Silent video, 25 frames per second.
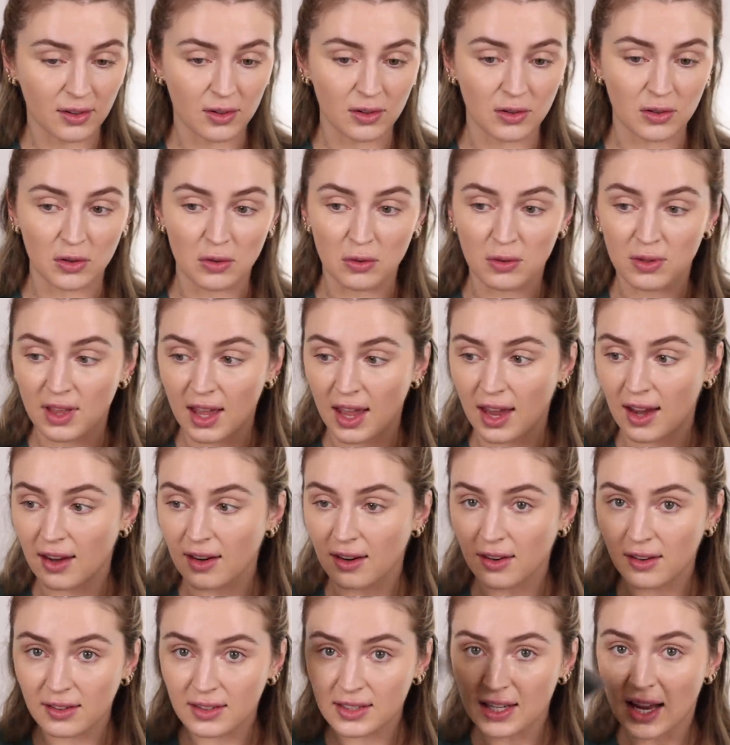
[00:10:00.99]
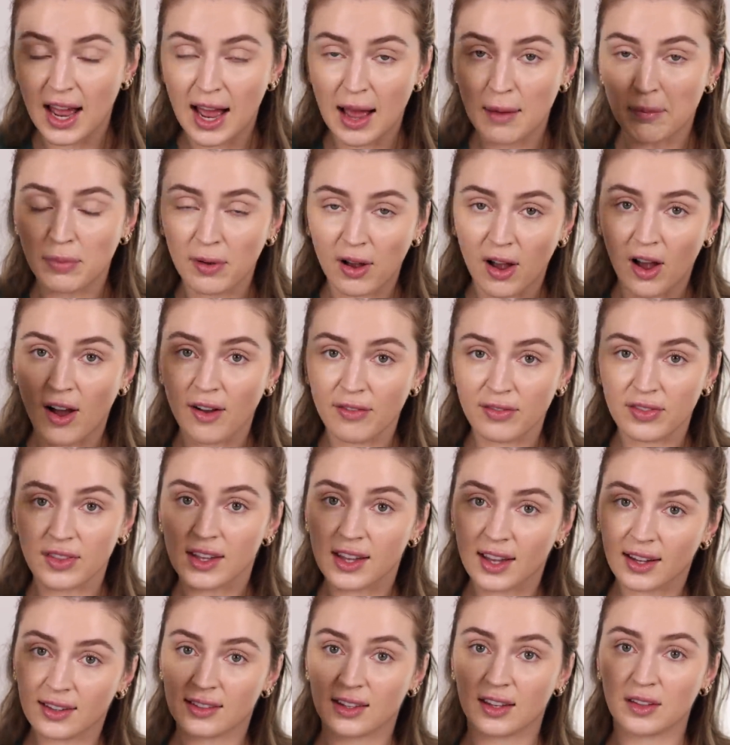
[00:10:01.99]
do they tap off the
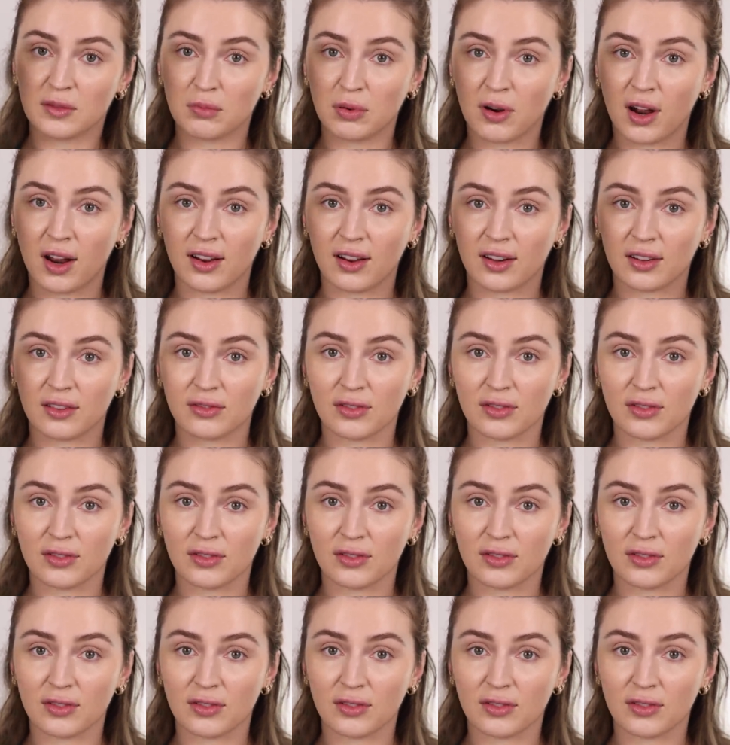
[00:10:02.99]
excess product